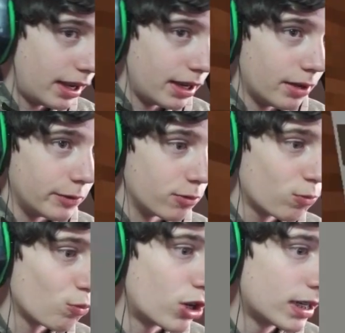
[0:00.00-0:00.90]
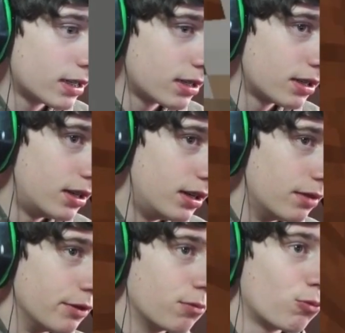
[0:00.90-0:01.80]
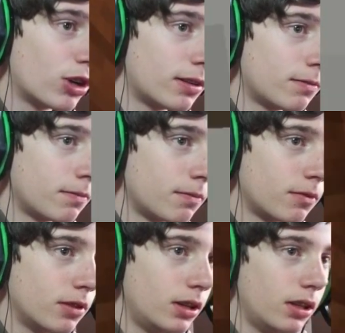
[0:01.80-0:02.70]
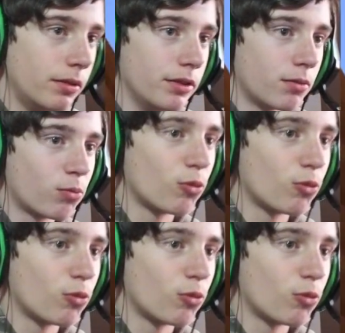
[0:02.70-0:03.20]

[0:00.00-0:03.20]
Love you. Love you. Love you.